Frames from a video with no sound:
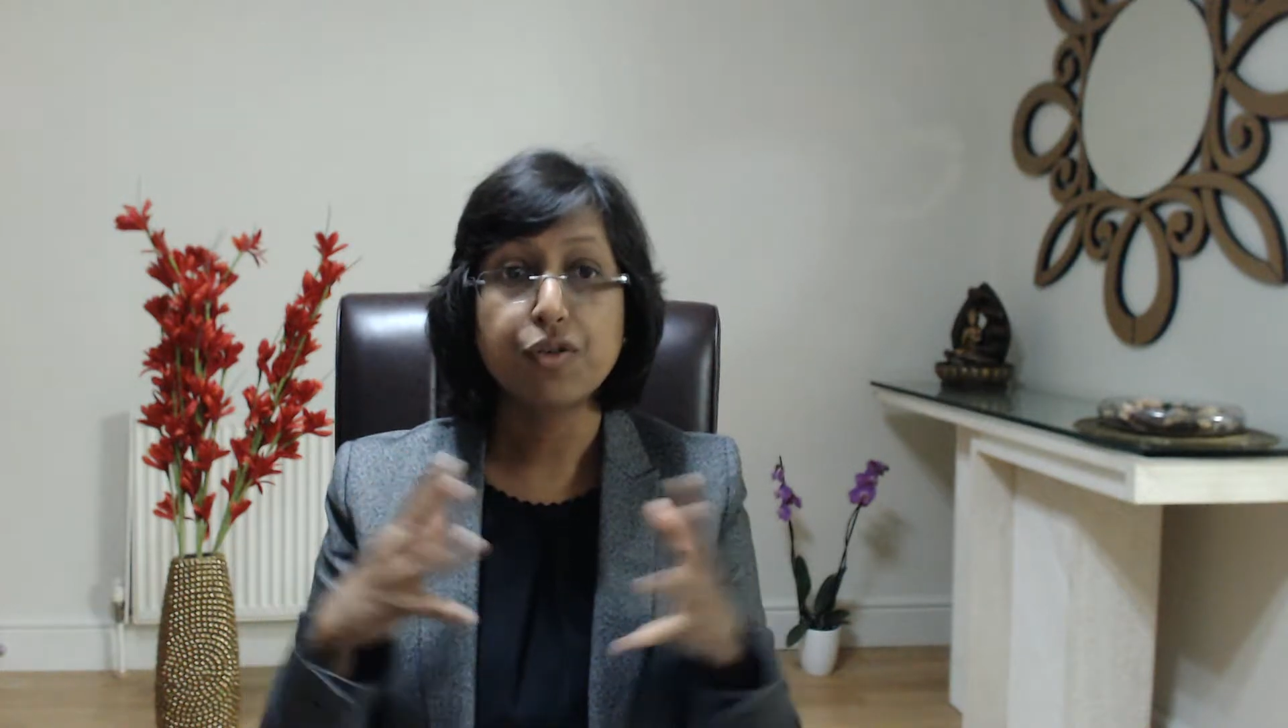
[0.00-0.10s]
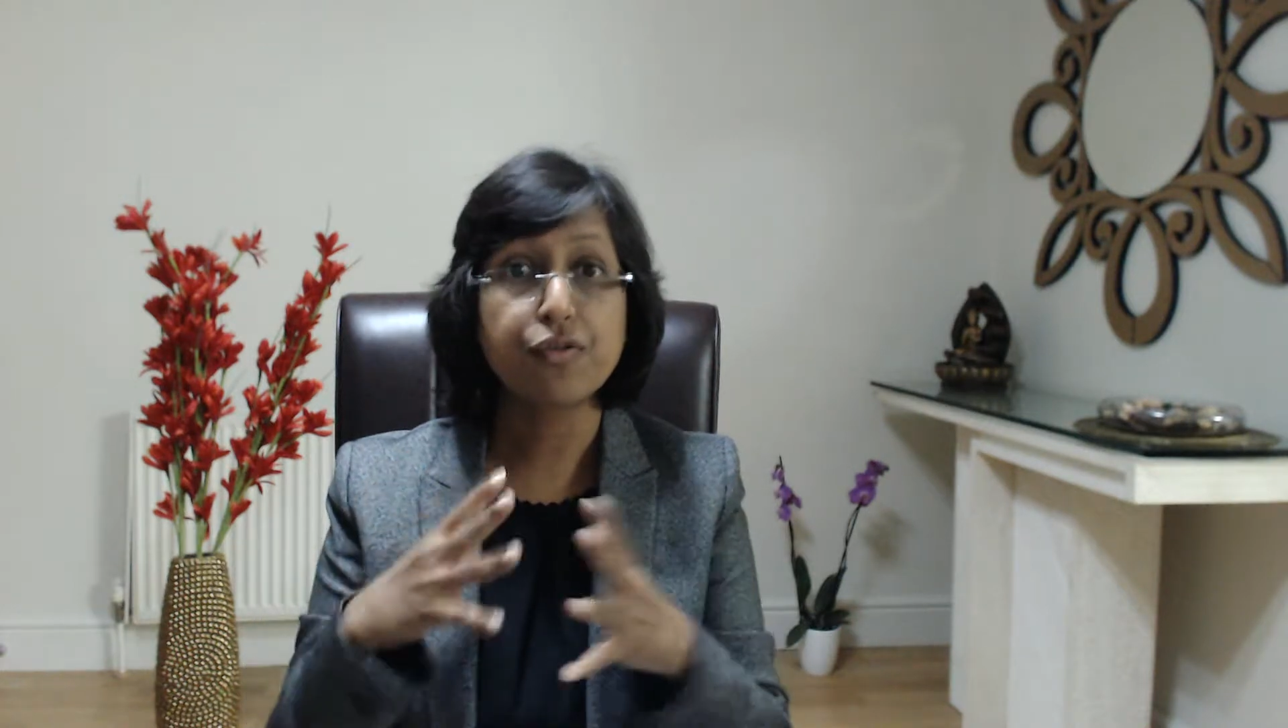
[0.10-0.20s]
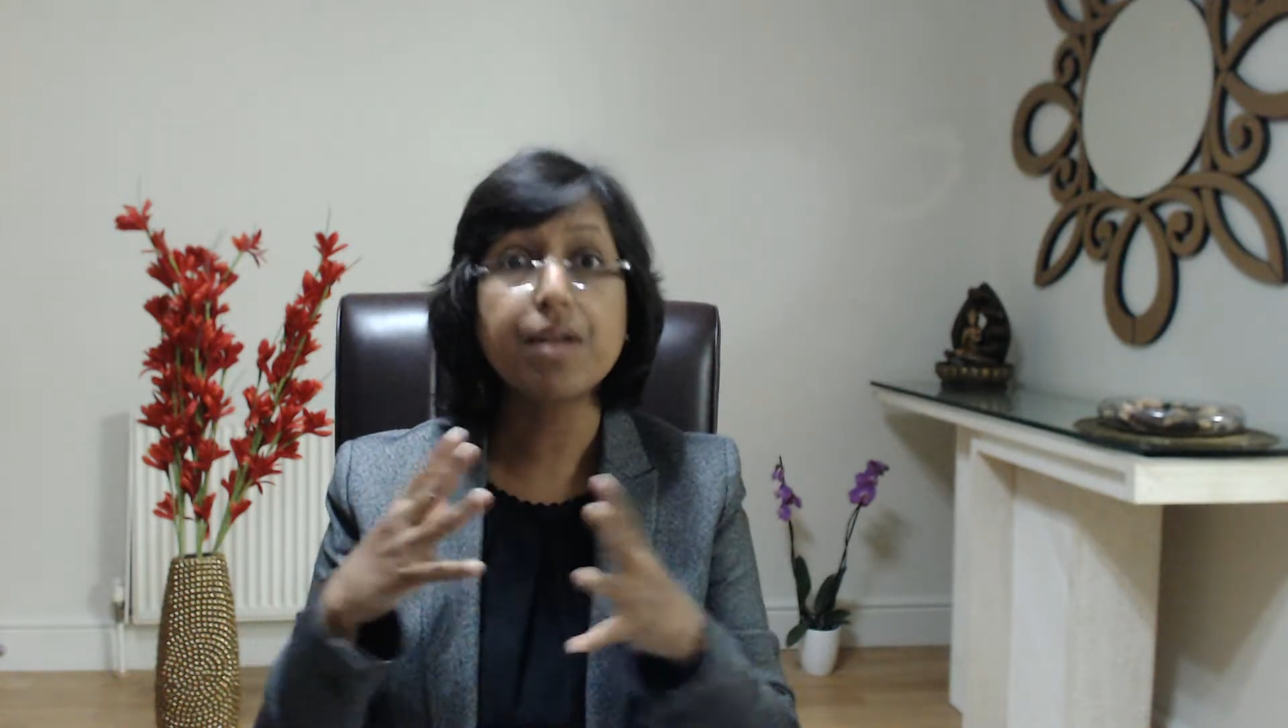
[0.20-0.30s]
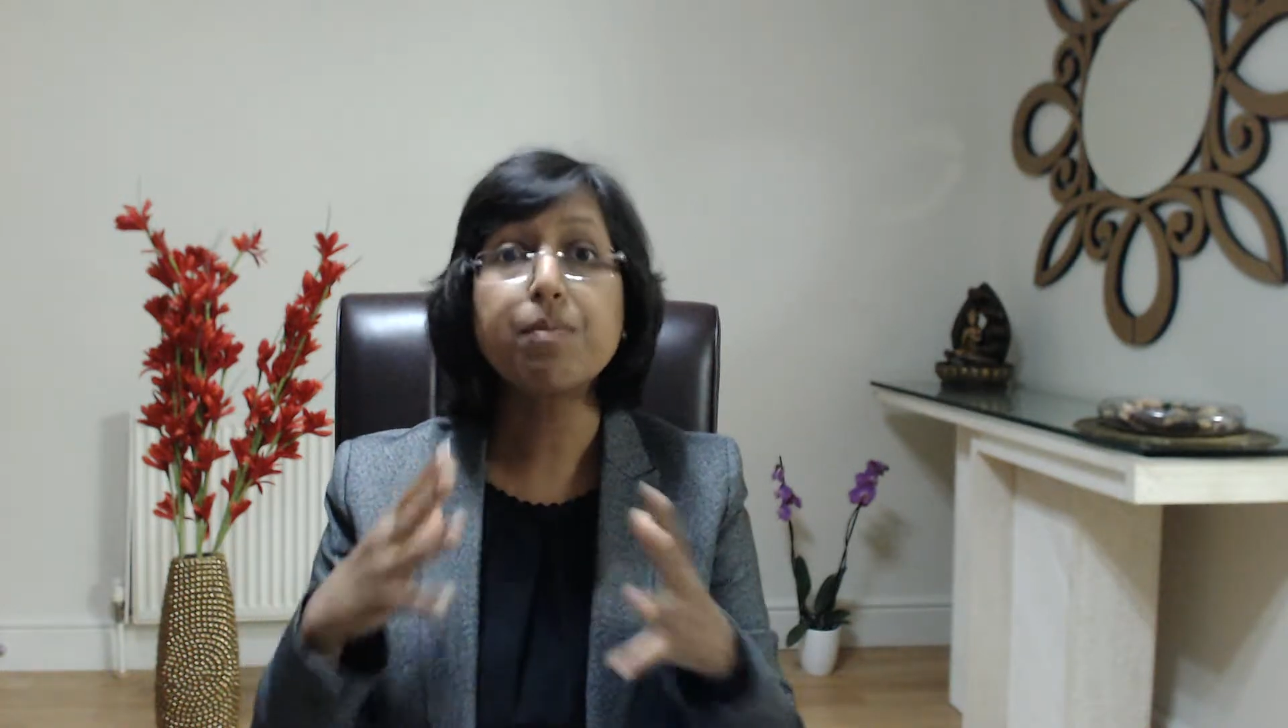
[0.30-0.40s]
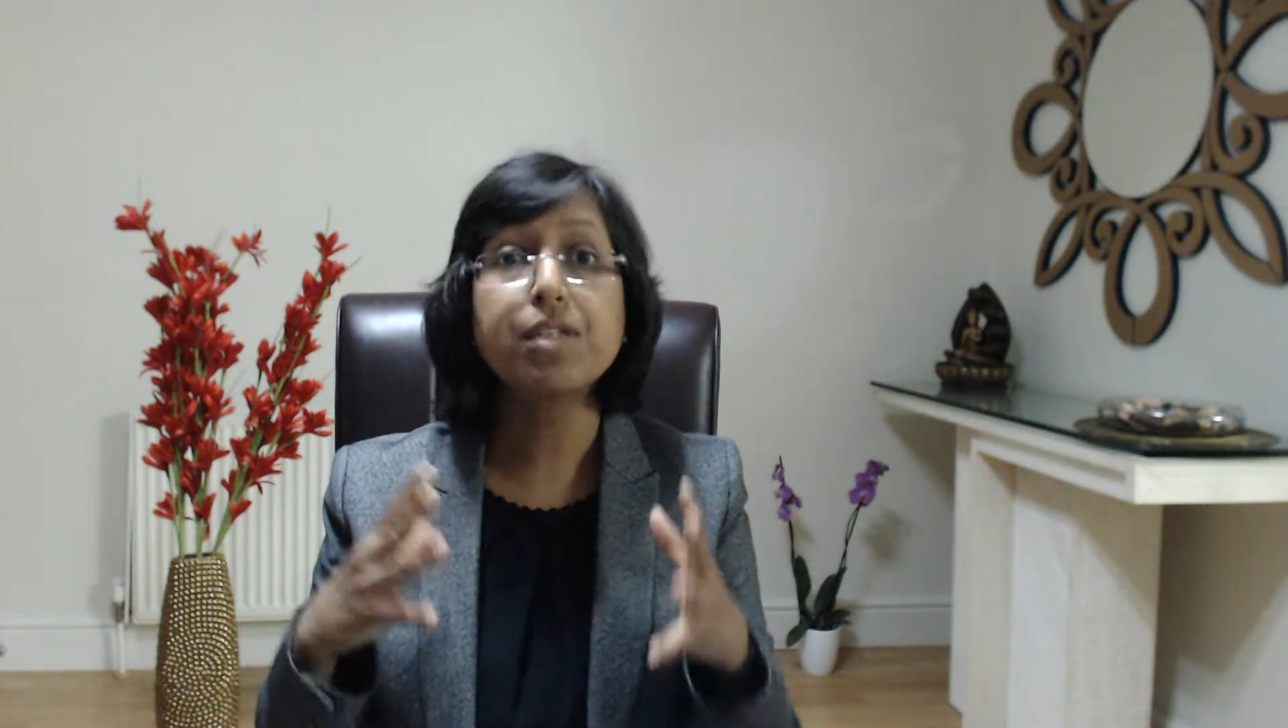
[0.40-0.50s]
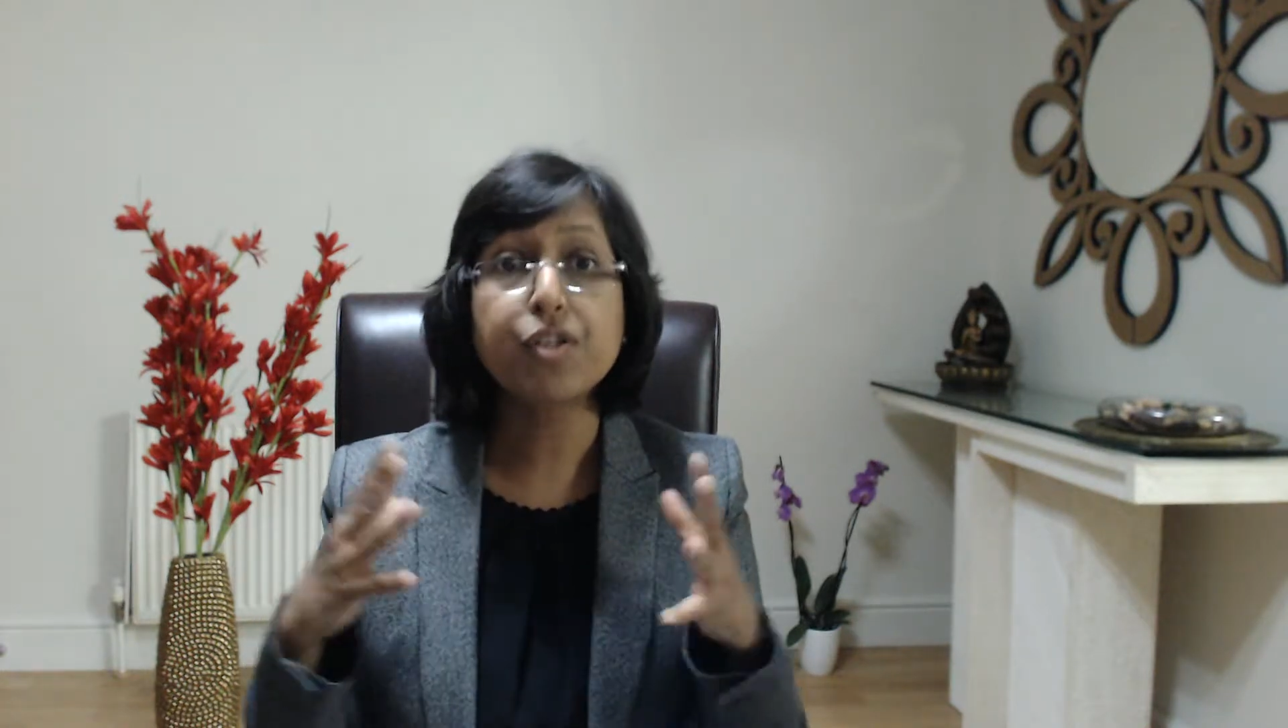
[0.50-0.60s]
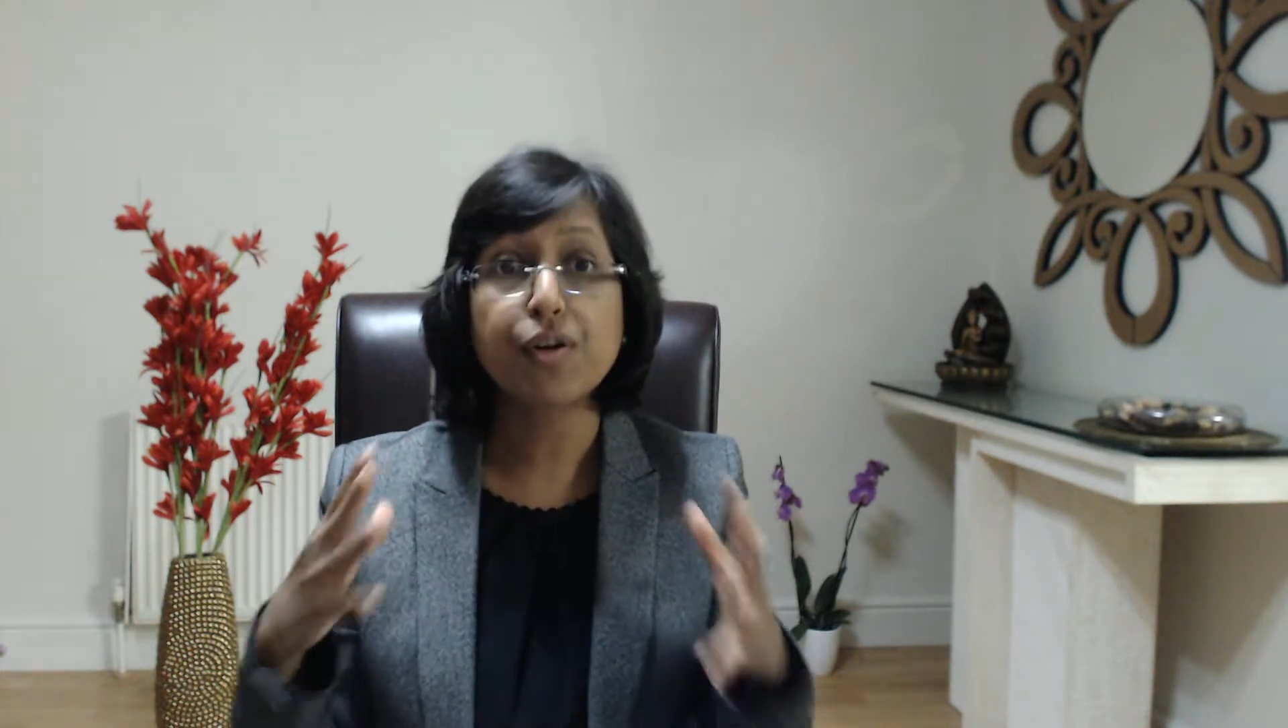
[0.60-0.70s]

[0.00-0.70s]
rebuild